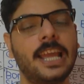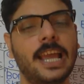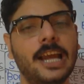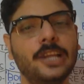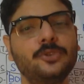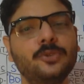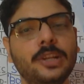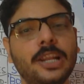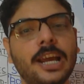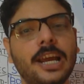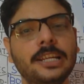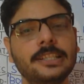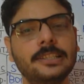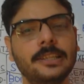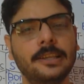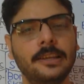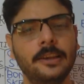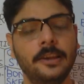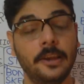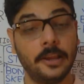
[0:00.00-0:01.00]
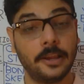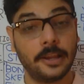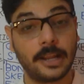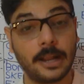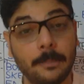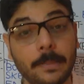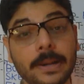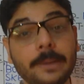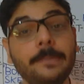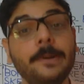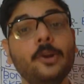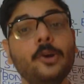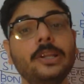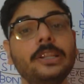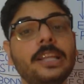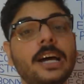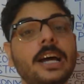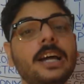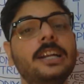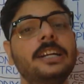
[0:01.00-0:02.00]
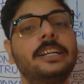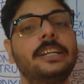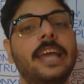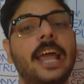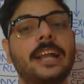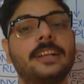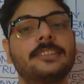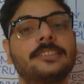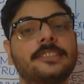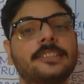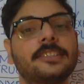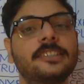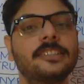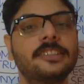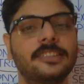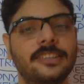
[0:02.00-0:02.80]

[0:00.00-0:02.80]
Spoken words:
as well as comment below in the text.